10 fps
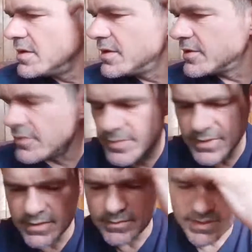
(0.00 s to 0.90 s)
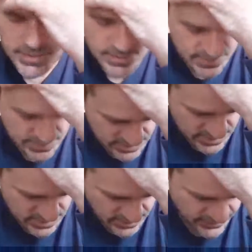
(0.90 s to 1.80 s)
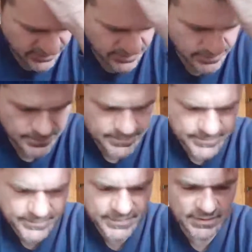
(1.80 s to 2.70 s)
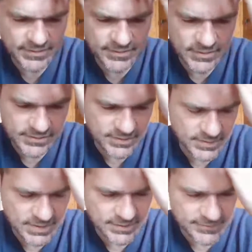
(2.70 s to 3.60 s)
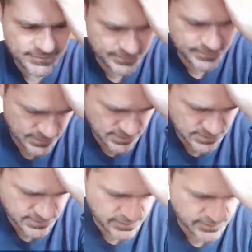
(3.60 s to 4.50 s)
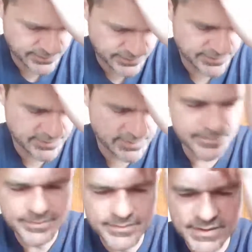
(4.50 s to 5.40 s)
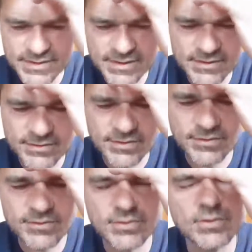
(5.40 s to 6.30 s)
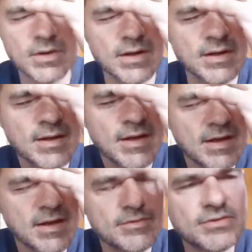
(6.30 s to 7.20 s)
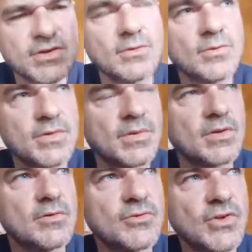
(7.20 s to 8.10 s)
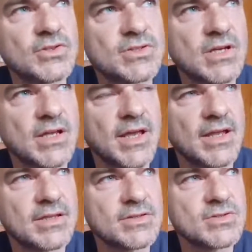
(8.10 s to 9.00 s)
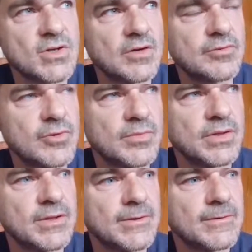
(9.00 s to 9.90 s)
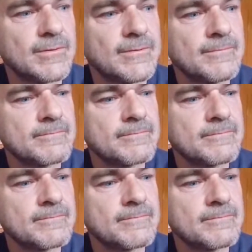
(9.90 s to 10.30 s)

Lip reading: European bloodlines and stuff, if it's not some kind of control system. But it's just and I've seen it with some of the conversations I had in the staff room here,